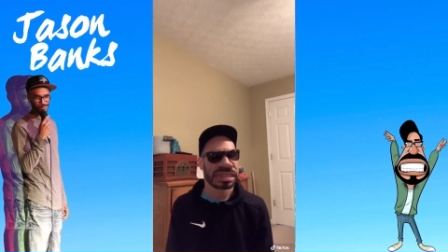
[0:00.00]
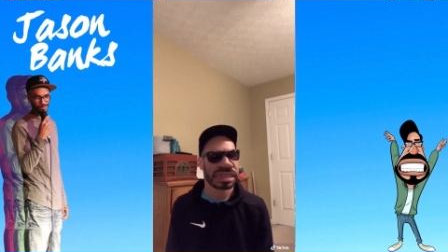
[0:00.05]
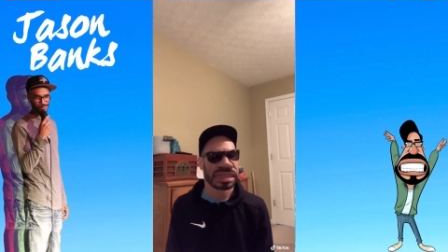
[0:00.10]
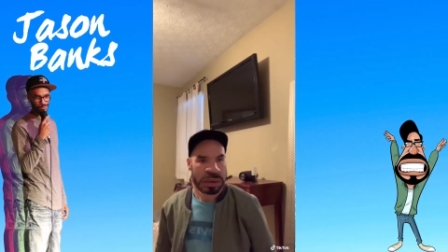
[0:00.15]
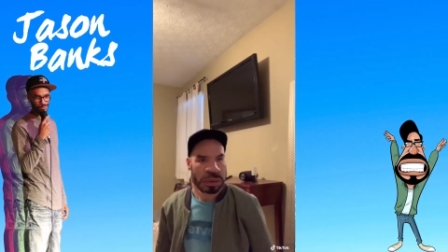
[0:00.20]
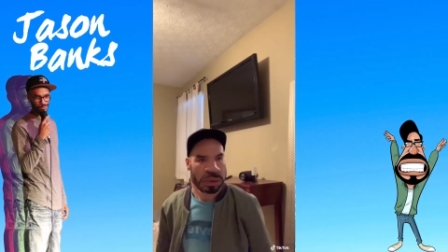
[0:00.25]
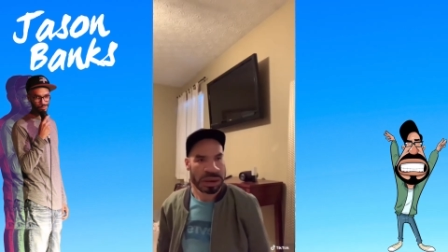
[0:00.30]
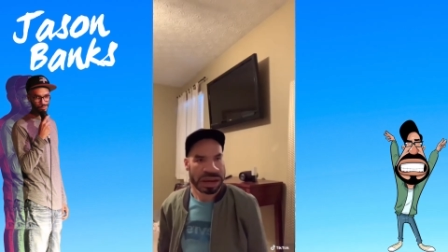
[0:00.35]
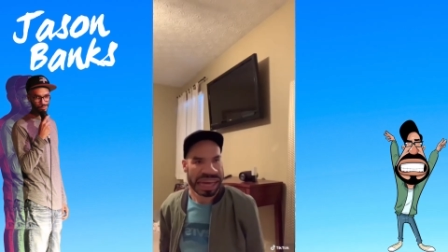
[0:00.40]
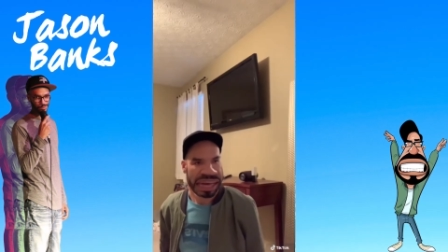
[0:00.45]
Yeah,
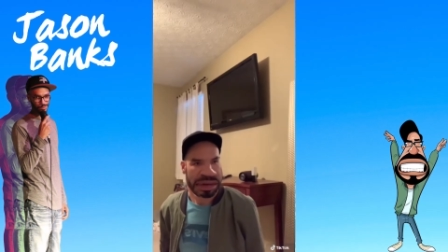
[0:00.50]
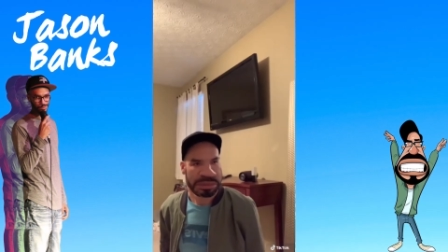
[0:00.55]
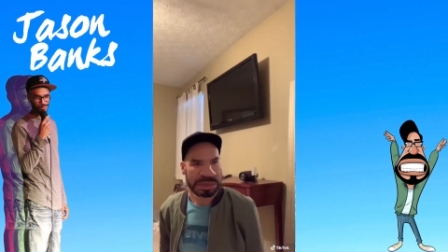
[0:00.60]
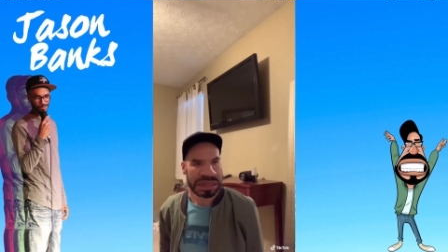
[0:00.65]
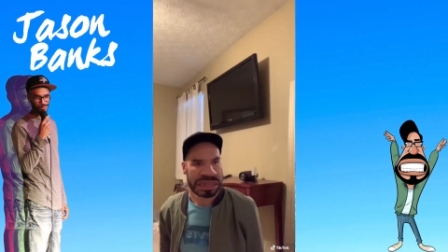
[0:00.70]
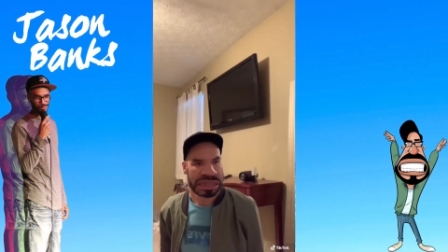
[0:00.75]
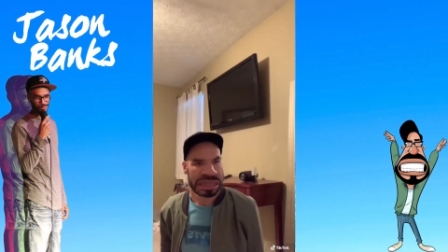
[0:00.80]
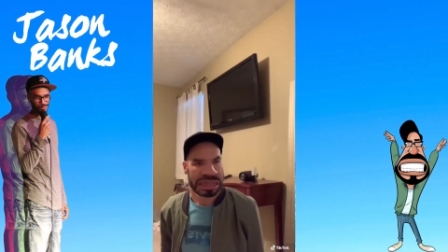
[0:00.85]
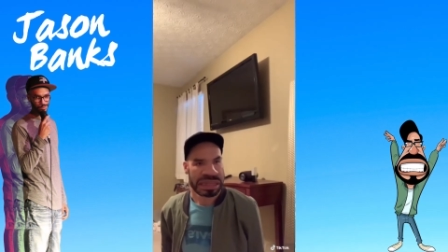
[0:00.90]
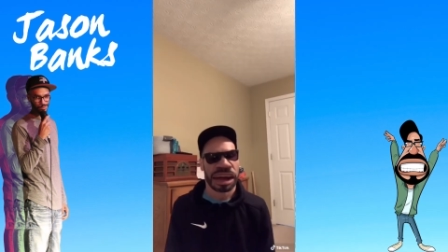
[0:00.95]
what yeah, What
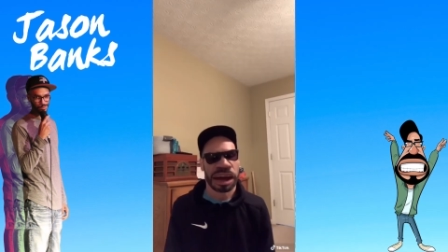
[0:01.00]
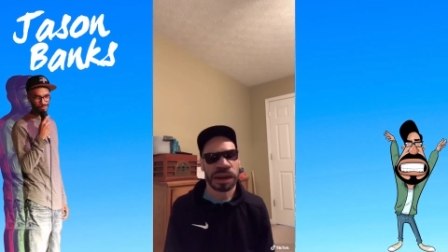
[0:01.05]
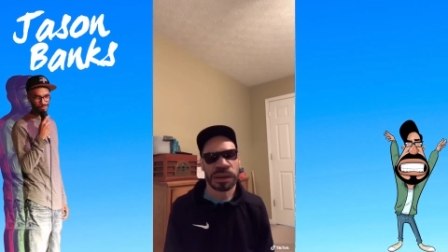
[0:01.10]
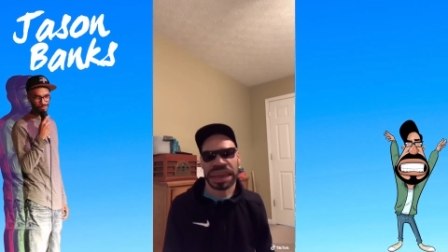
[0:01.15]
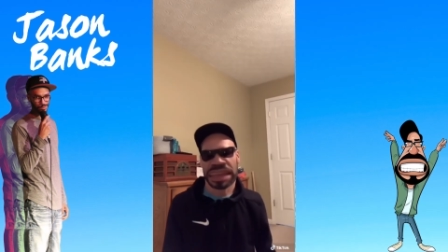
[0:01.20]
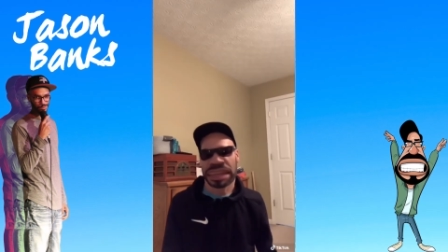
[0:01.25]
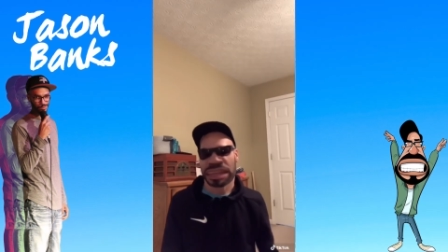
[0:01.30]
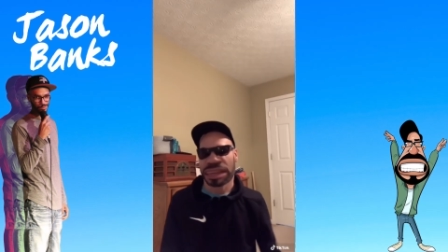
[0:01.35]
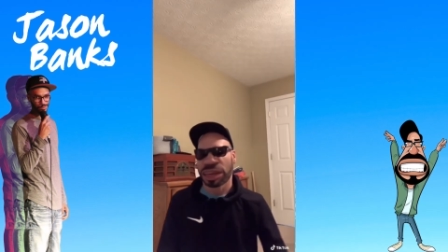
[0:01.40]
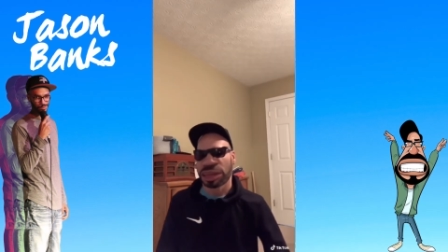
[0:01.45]
is it? All
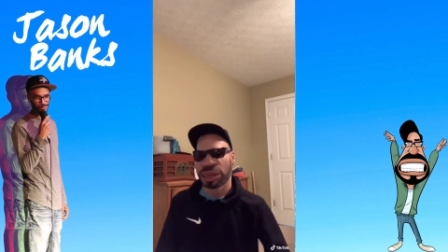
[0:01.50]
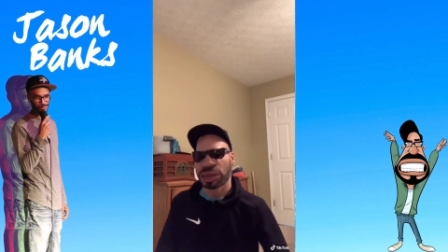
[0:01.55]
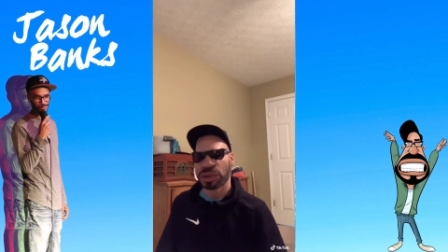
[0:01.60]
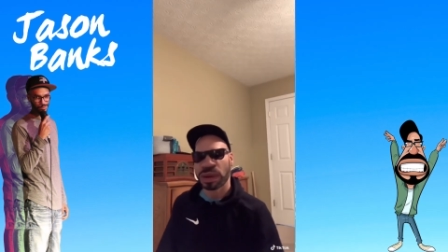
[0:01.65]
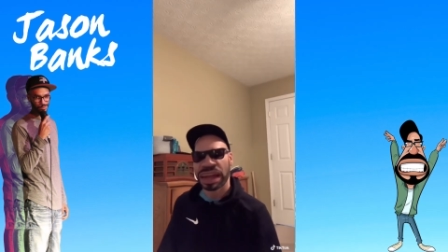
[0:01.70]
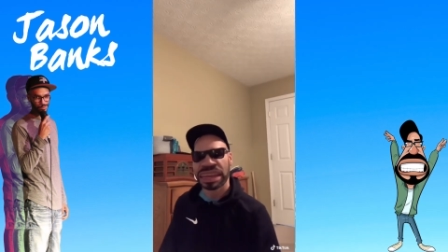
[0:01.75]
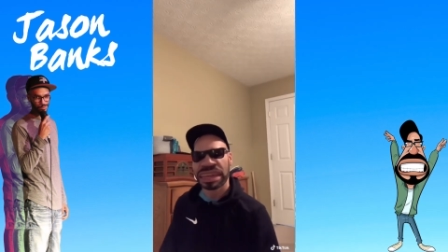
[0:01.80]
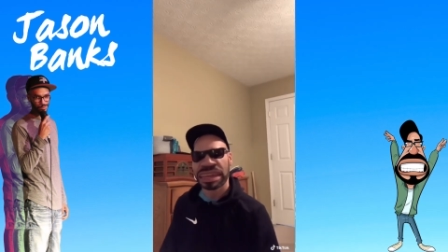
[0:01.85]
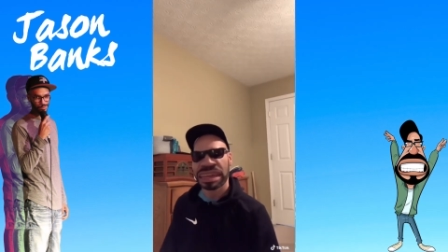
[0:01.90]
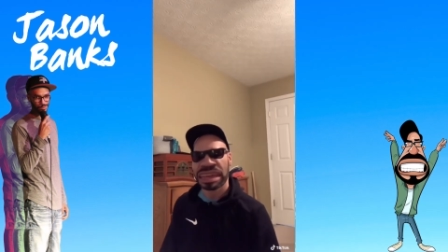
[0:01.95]
right, you
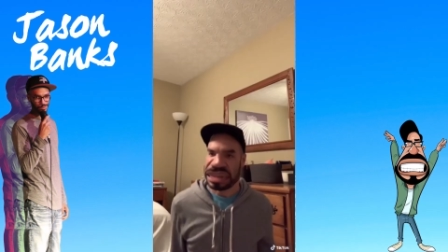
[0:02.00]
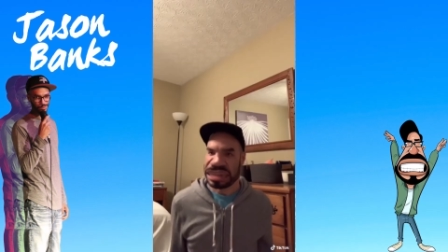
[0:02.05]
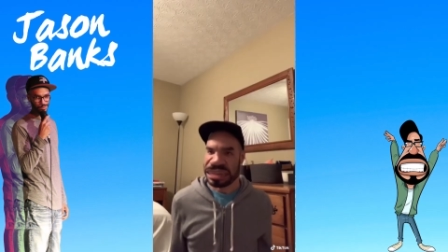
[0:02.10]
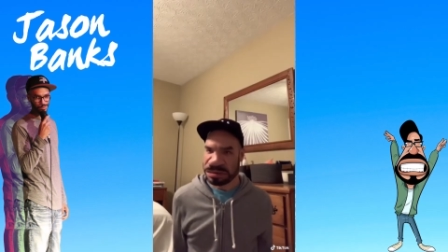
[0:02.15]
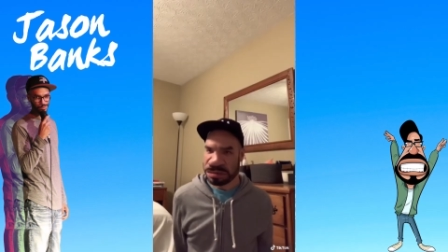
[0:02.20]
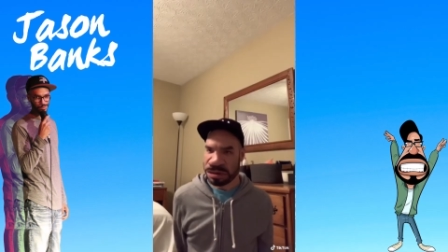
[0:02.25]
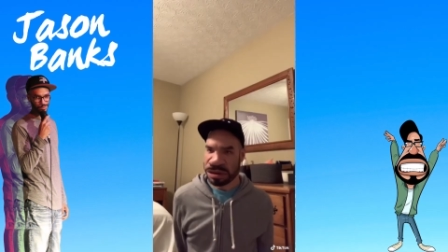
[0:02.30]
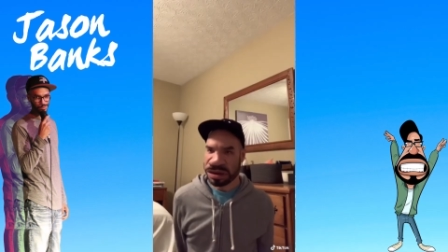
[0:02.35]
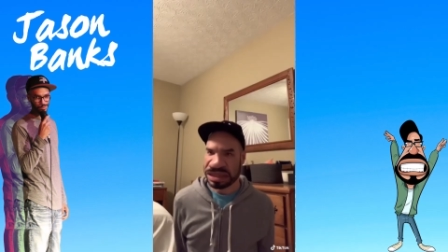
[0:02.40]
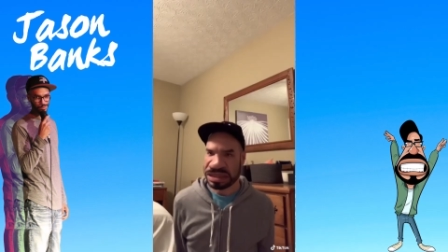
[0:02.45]
ready? Yeah,
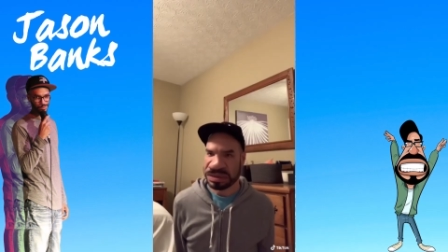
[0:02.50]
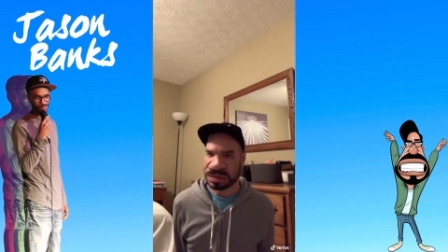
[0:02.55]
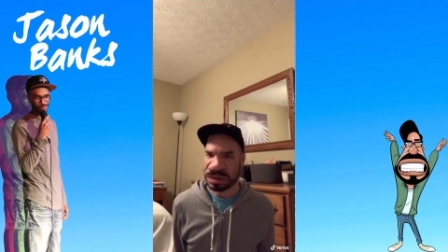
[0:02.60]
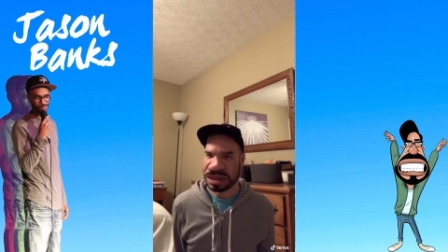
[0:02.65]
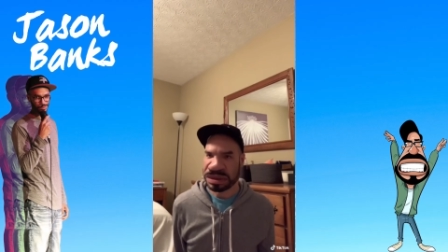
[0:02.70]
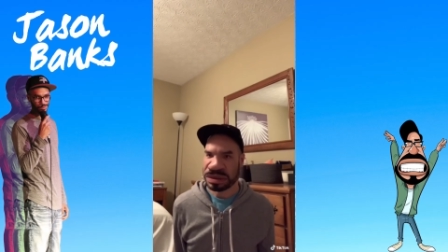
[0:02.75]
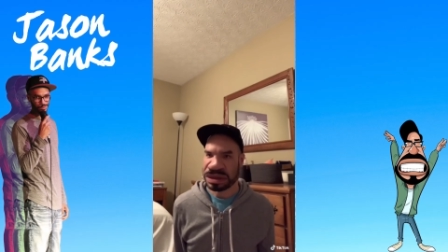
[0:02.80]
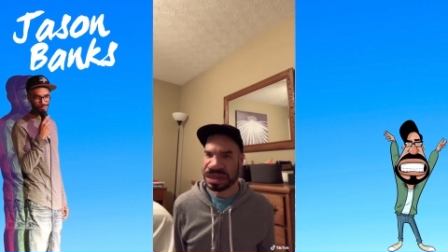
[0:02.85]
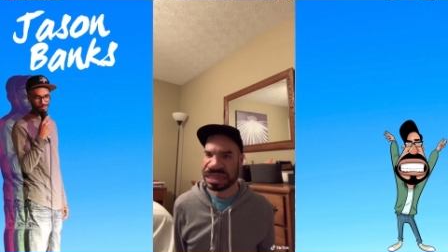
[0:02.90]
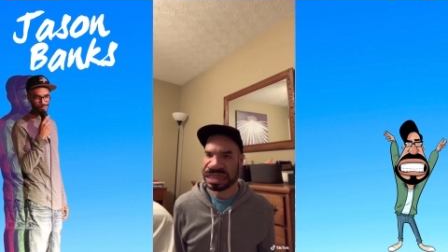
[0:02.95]
come yeah, on.
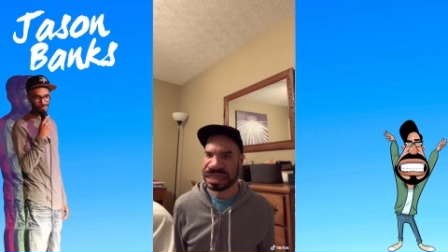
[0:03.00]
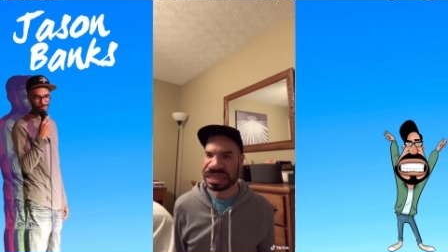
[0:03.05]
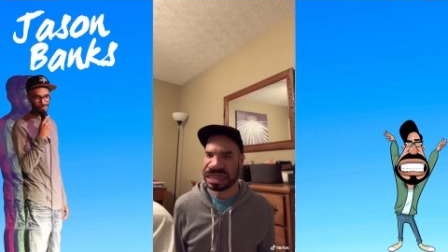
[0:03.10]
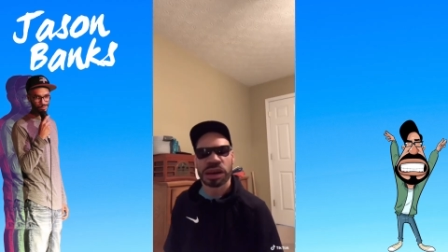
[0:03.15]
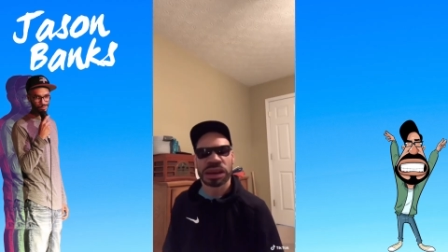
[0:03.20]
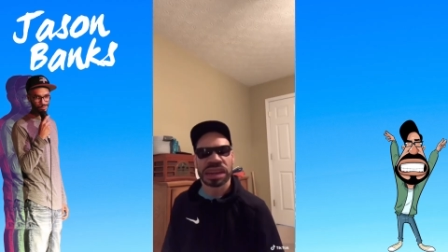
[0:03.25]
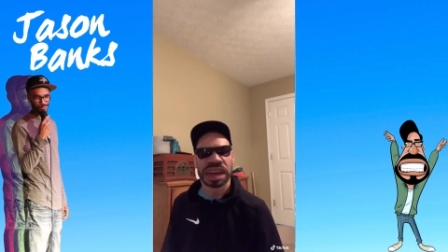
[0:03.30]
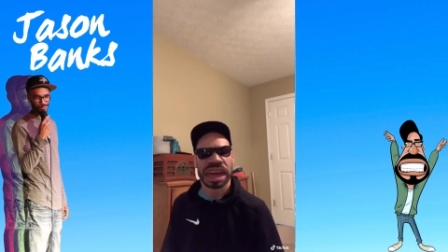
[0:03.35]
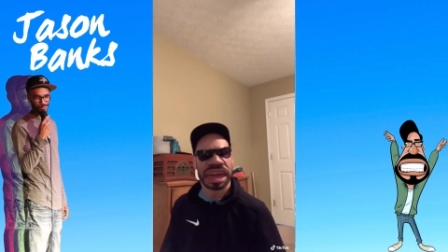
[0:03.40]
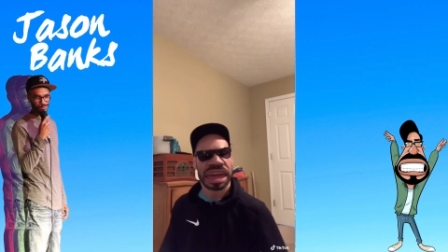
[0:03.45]
tell us.
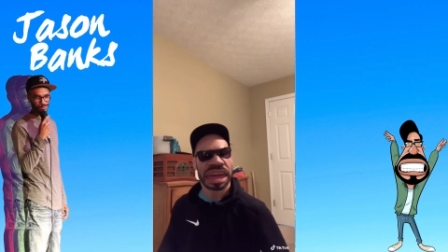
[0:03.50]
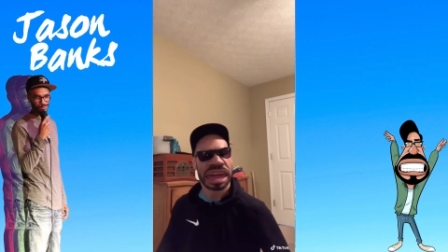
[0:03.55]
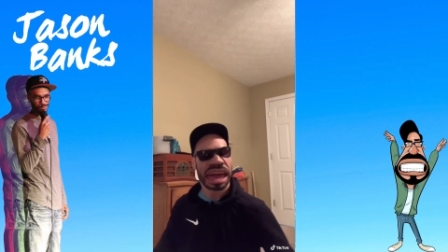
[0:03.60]
Okay.